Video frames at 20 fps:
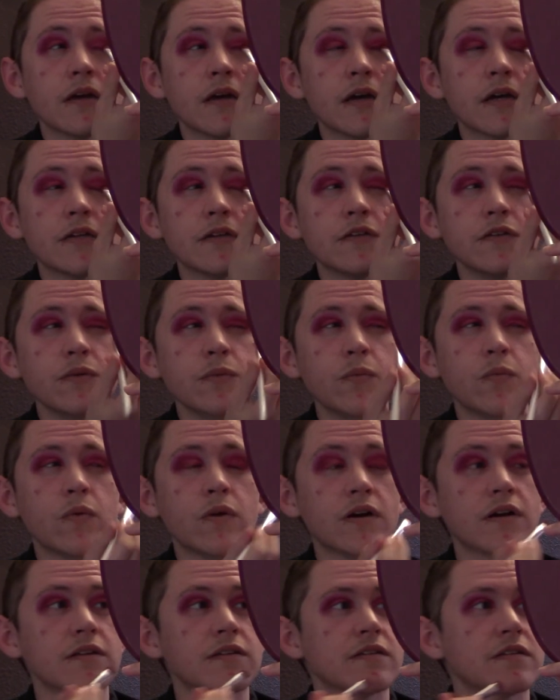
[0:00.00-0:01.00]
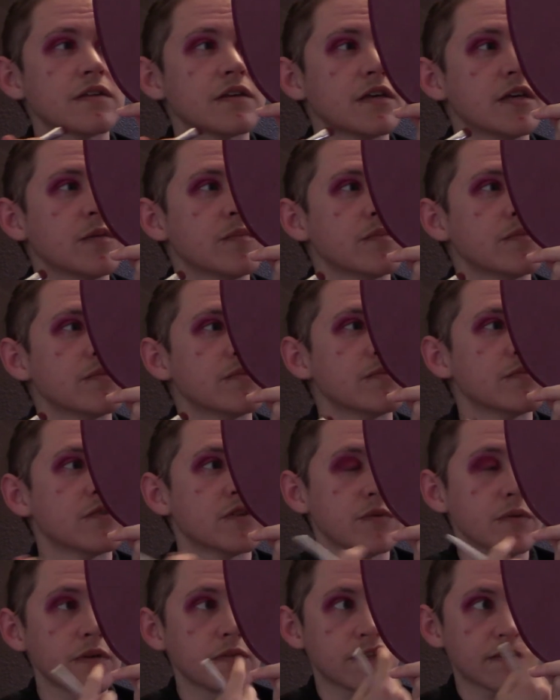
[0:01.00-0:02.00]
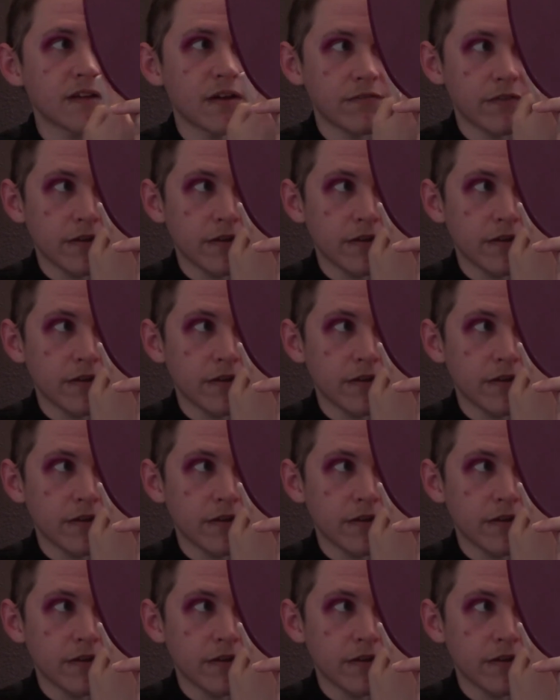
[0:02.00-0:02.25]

I do want to keep doing stuff on